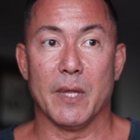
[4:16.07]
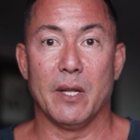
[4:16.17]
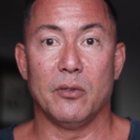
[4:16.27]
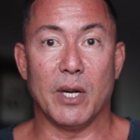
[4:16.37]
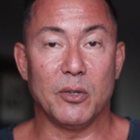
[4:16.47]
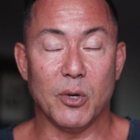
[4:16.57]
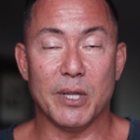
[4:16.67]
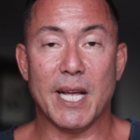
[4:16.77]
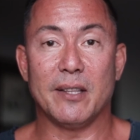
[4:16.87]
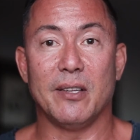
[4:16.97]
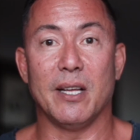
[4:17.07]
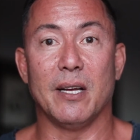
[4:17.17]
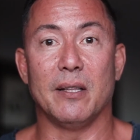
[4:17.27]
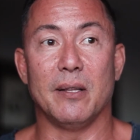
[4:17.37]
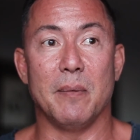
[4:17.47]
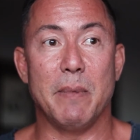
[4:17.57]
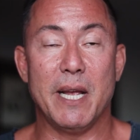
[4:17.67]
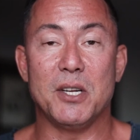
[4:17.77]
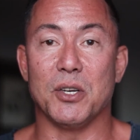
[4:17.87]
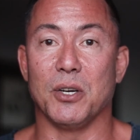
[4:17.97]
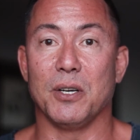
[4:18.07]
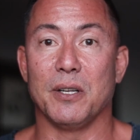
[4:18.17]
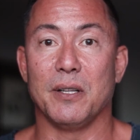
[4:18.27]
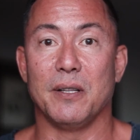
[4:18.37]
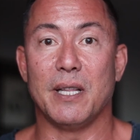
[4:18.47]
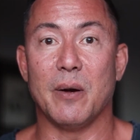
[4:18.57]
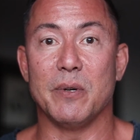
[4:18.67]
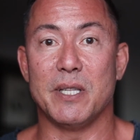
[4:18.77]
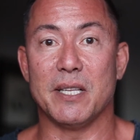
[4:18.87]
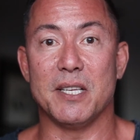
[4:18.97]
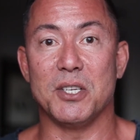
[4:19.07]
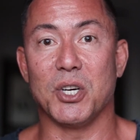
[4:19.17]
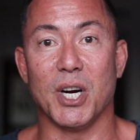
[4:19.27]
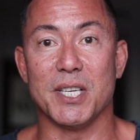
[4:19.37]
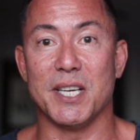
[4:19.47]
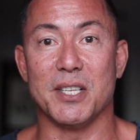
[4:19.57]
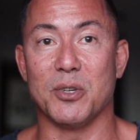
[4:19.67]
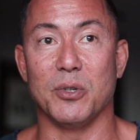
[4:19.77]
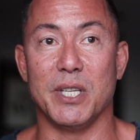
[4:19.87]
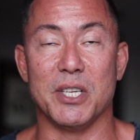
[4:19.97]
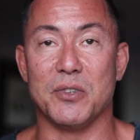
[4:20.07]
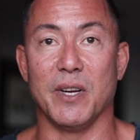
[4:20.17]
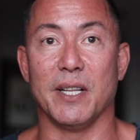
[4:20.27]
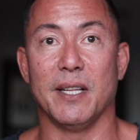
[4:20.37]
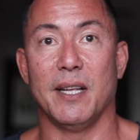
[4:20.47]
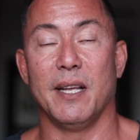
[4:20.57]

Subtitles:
So I told that to the major that's in charge of this whole district,